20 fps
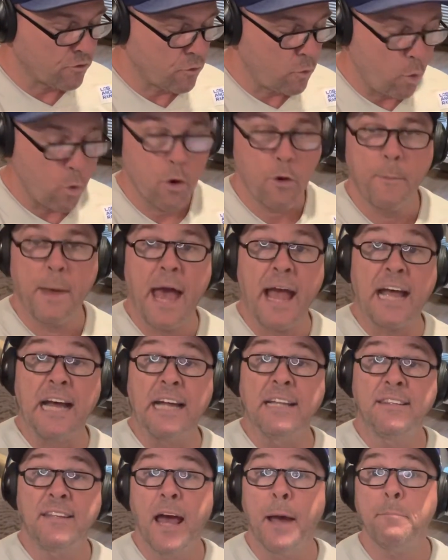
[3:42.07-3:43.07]
quarterback
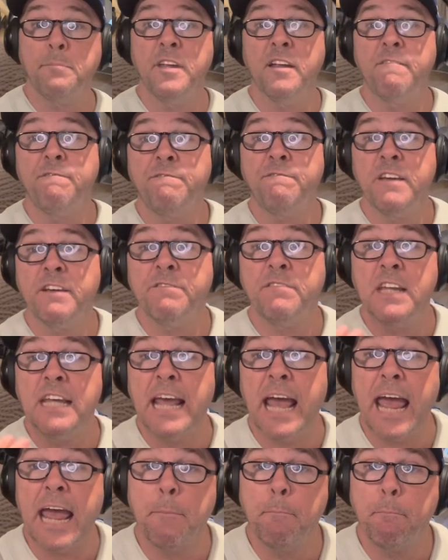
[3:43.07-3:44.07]
attempted
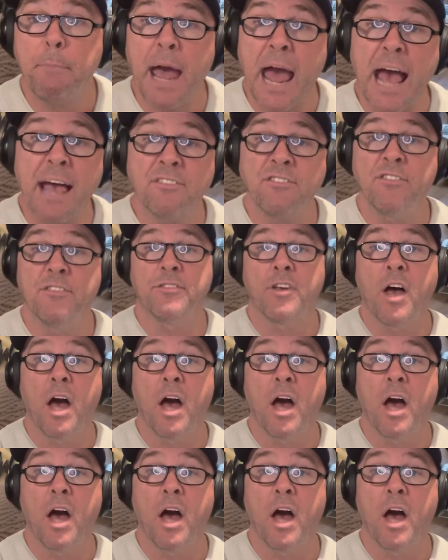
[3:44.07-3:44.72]
58 passes.